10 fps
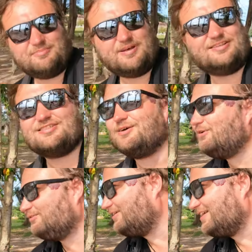Back to
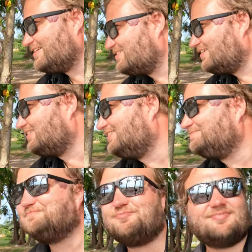somewhat where I started.
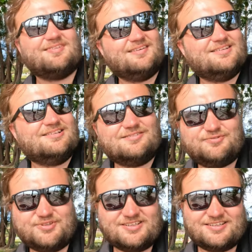I
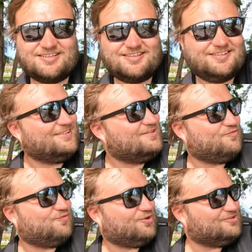think
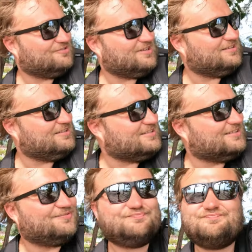for today that's
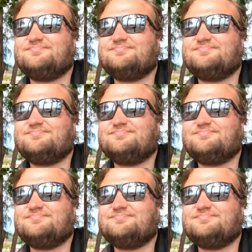it.